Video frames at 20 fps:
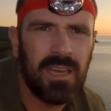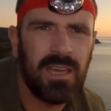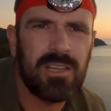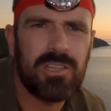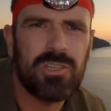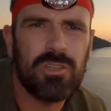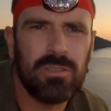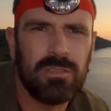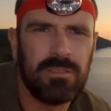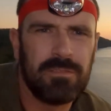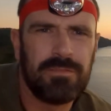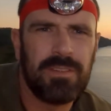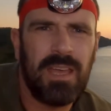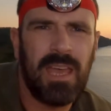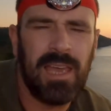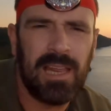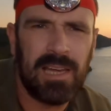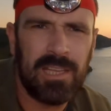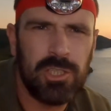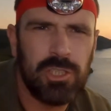sort of
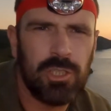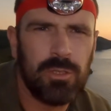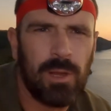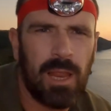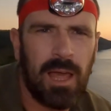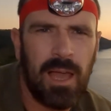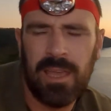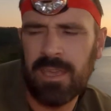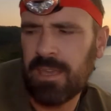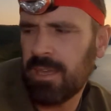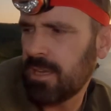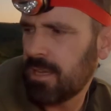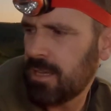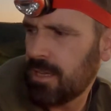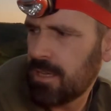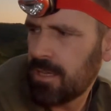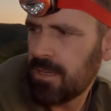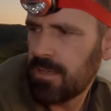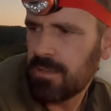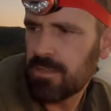early July.
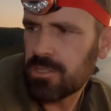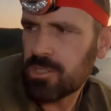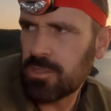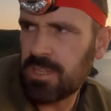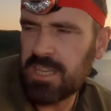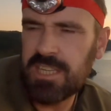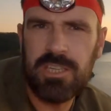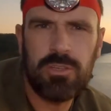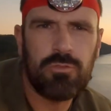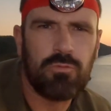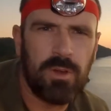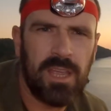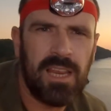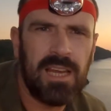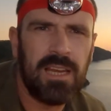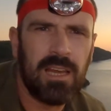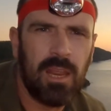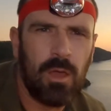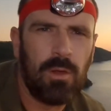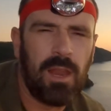So this is
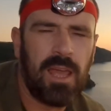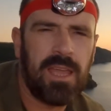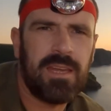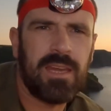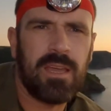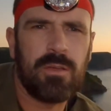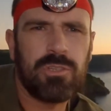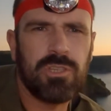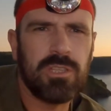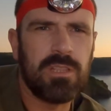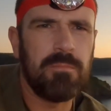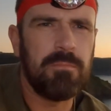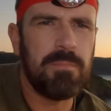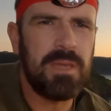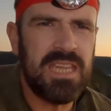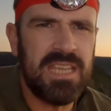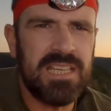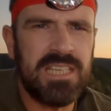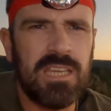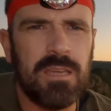really low light now. So the
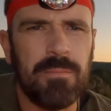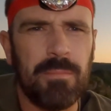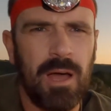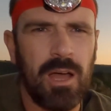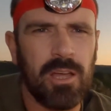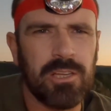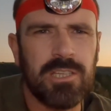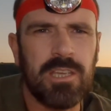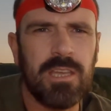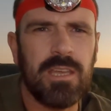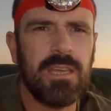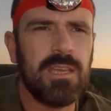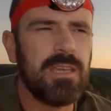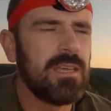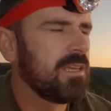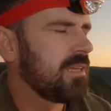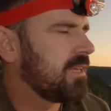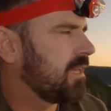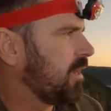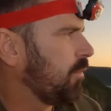media mod,
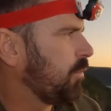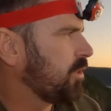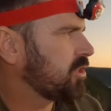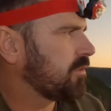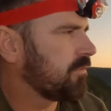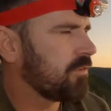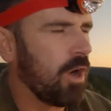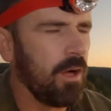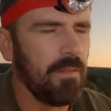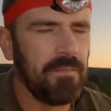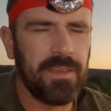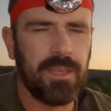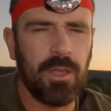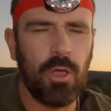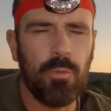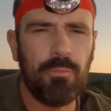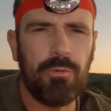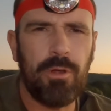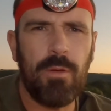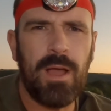which I've got on the
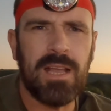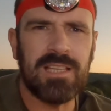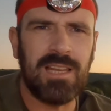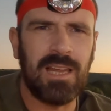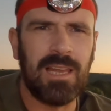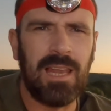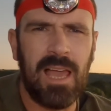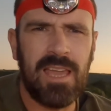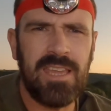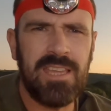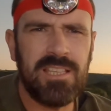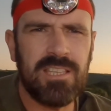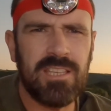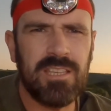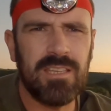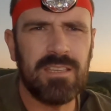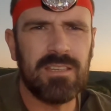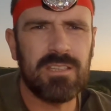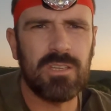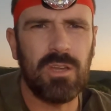GoPro, has a light.
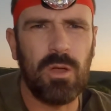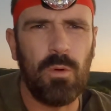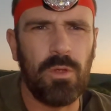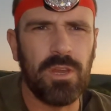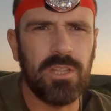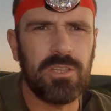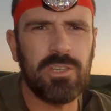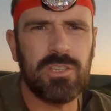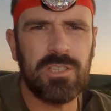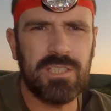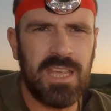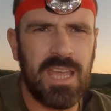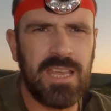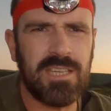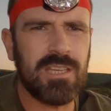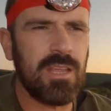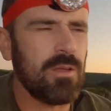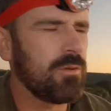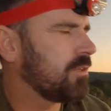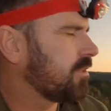So I want to just
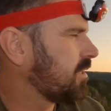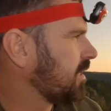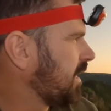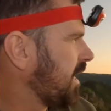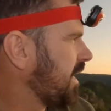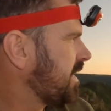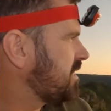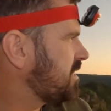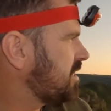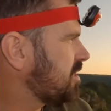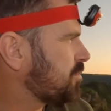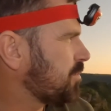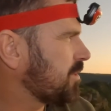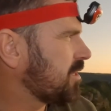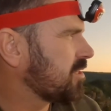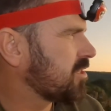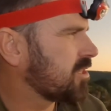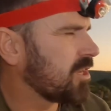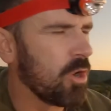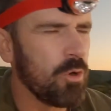test how good the light is,
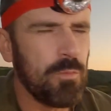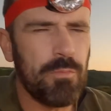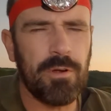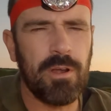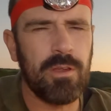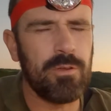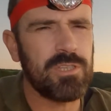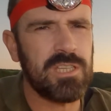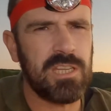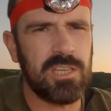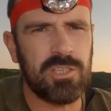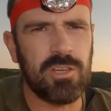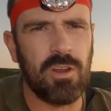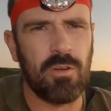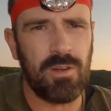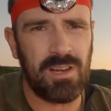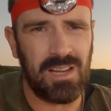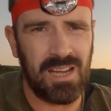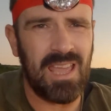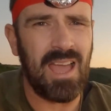because GoPros
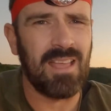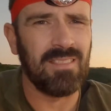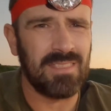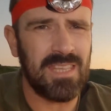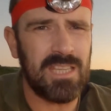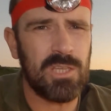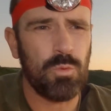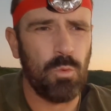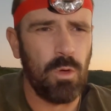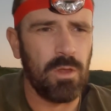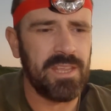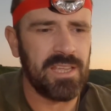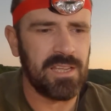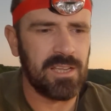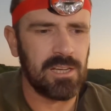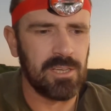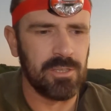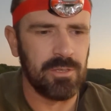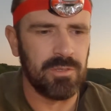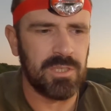historically, and this one
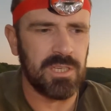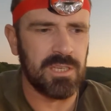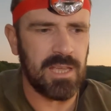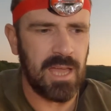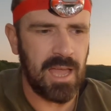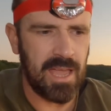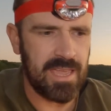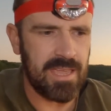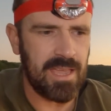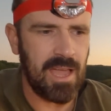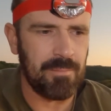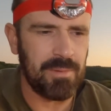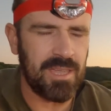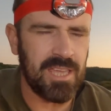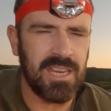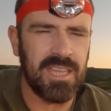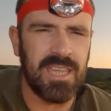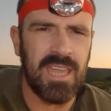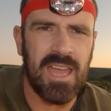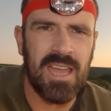included, I'm
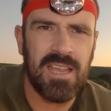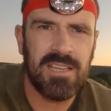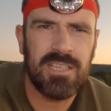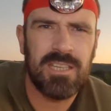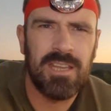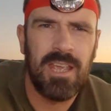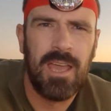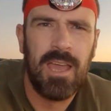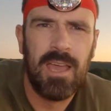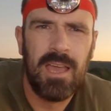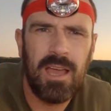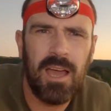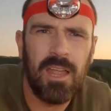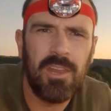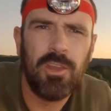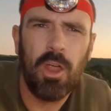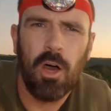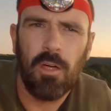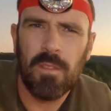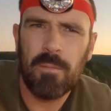going to guess, are
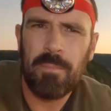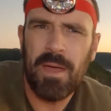not the